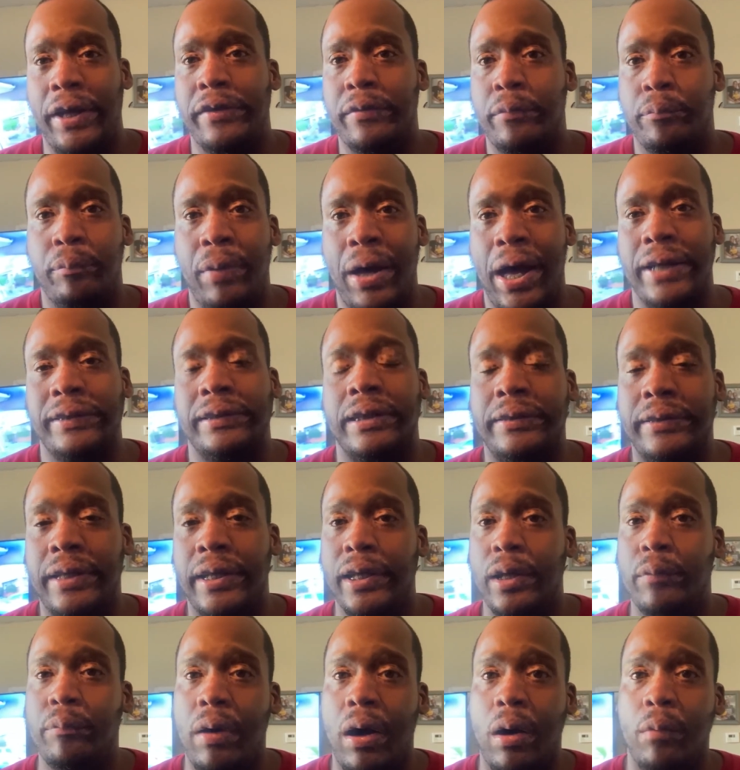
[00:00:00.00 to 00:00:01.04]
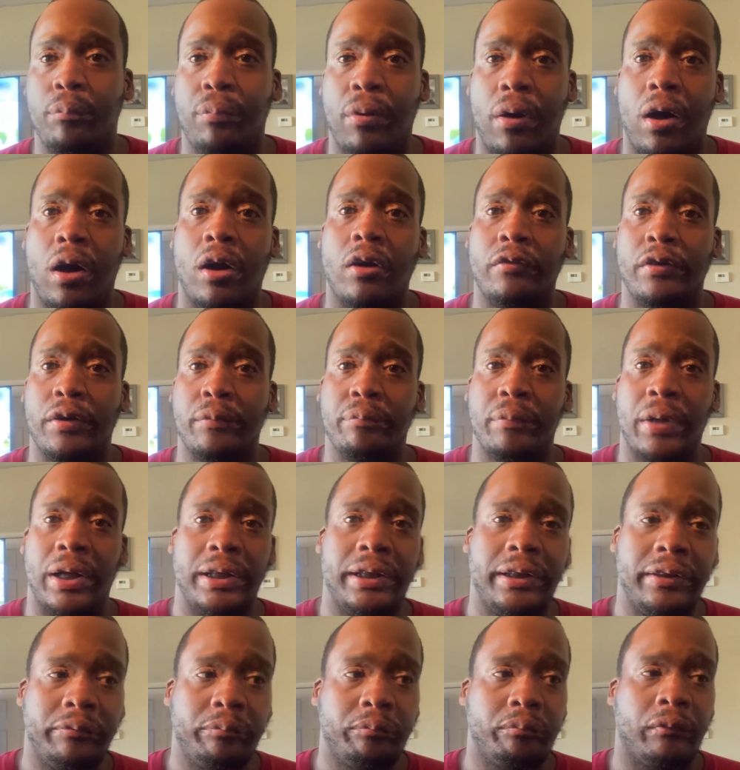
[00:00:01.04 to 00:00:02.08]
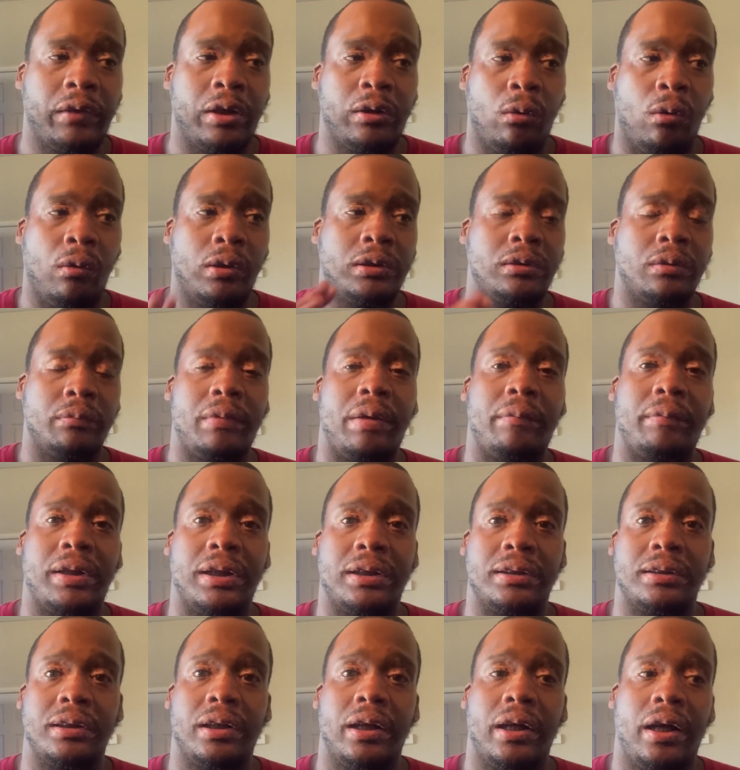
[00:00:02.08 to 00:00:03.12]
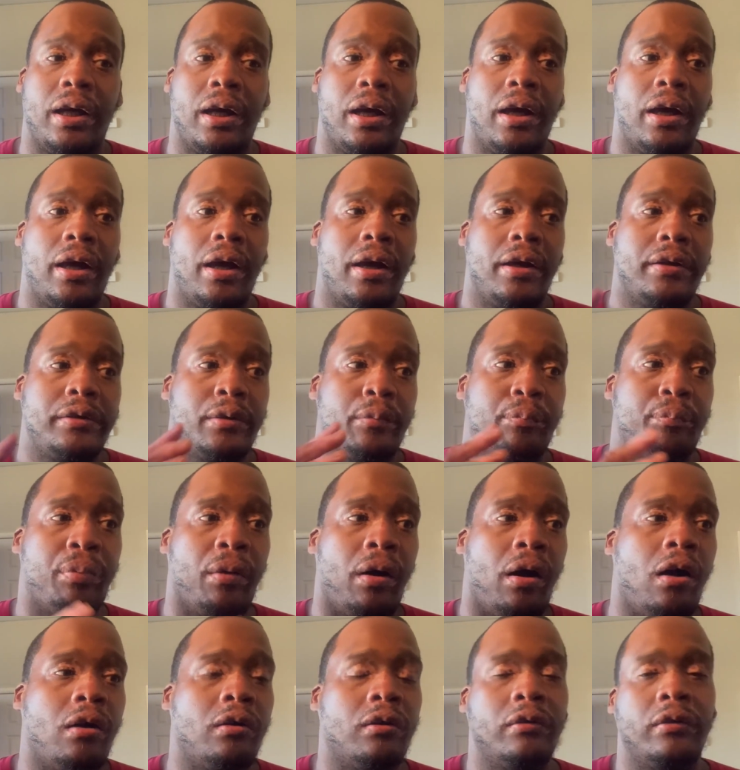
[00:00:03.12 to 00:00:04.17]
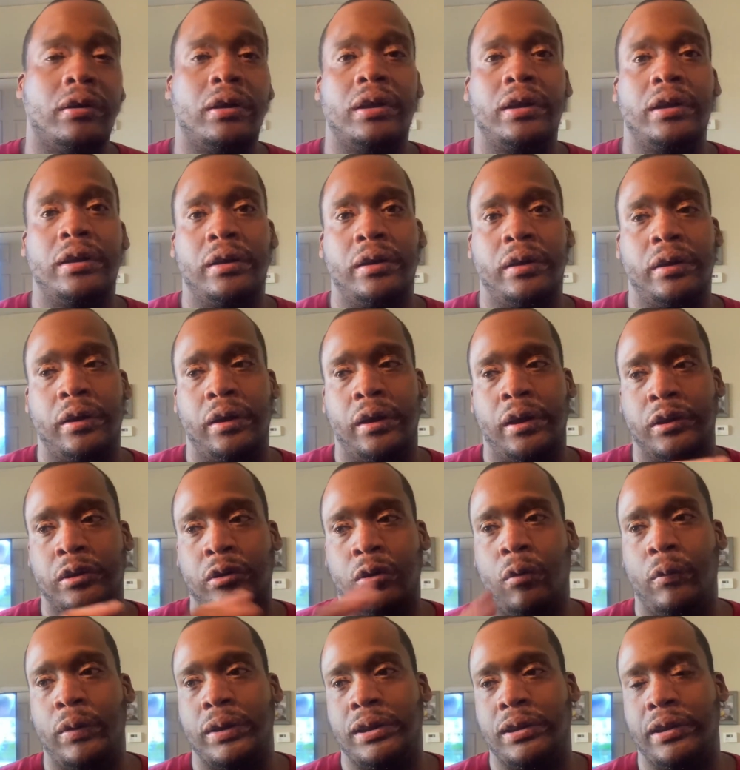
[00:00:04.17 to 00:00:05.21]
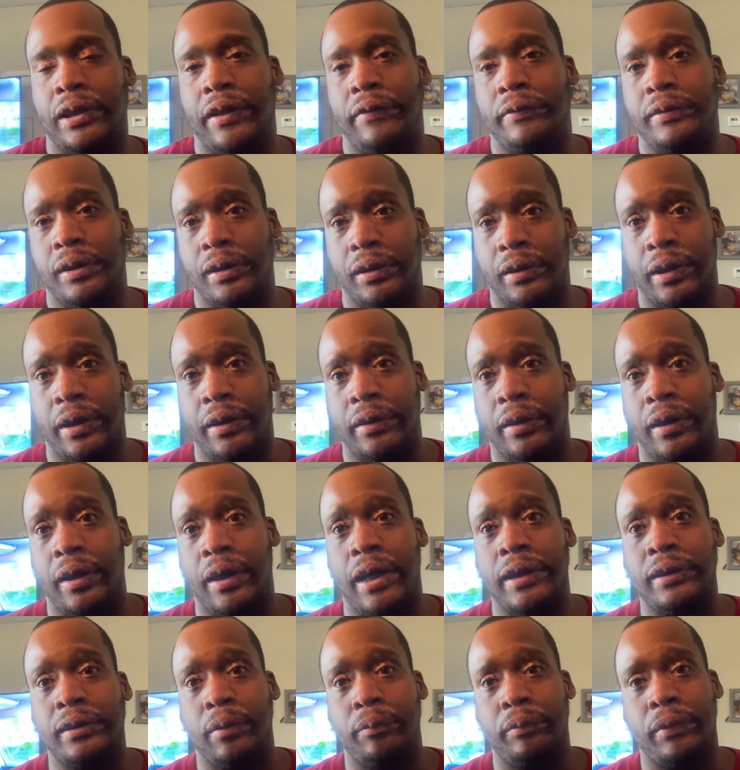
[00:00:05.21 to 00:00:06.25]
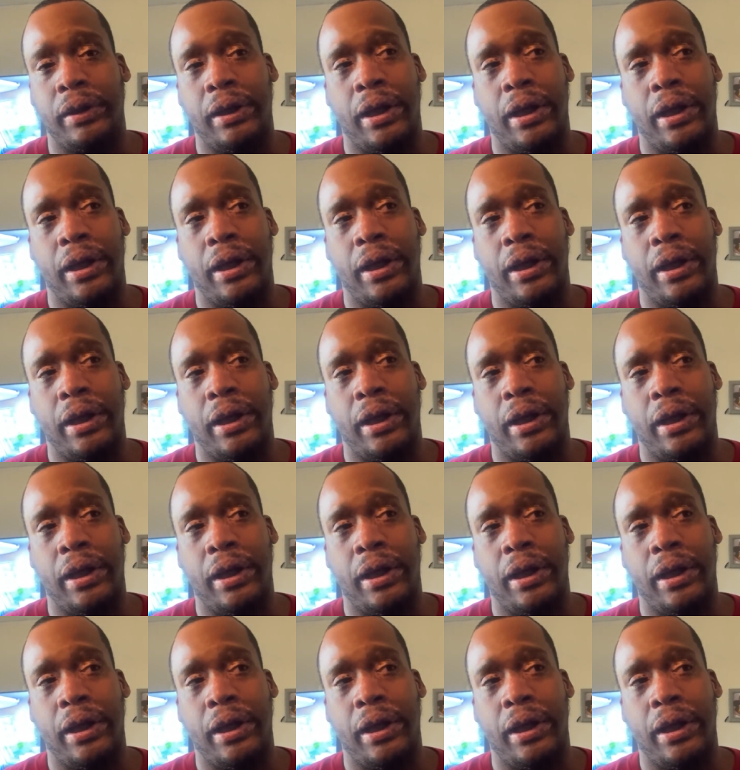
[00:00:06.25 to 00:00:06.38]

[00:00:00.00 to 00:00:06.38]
them back. The thing about borrowing money, like, always remember this: the borrower is always slave to the lender, and that's something